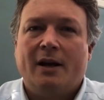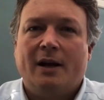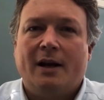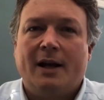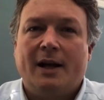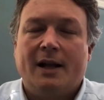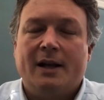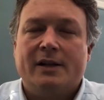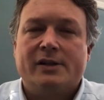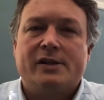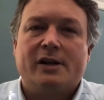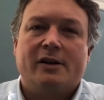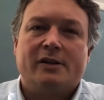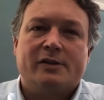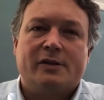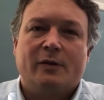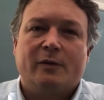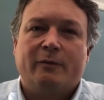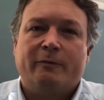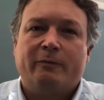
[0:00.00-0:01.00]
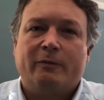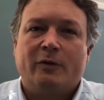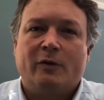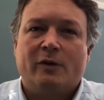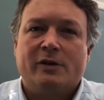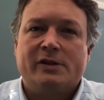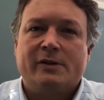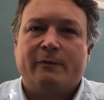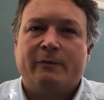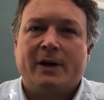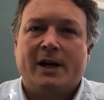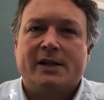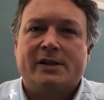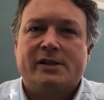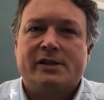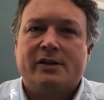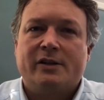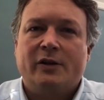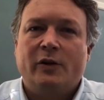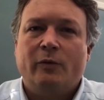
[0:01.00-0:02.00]
And it's also, of course,
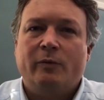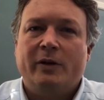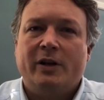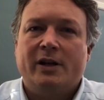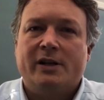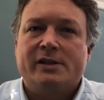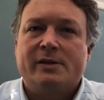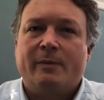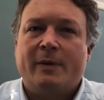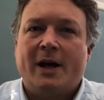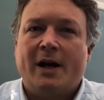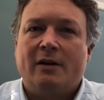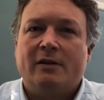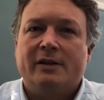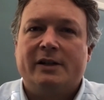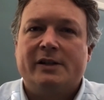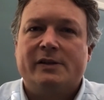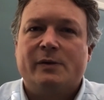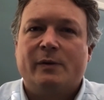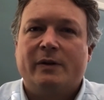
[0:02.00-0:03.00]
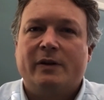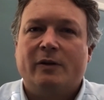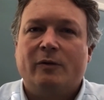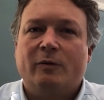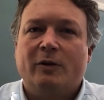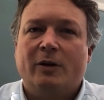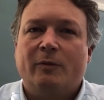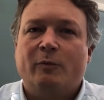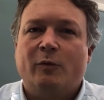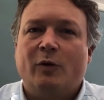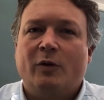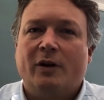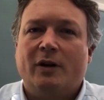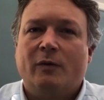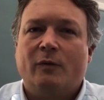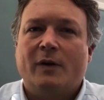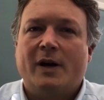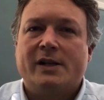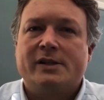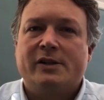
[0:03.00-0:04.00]
affects two municipalities with Newburyport
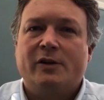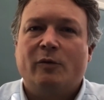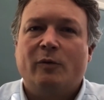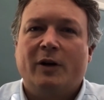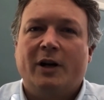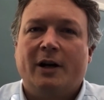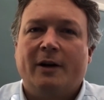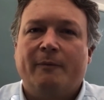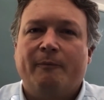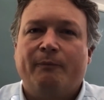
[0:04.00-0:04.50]
and West Newbury.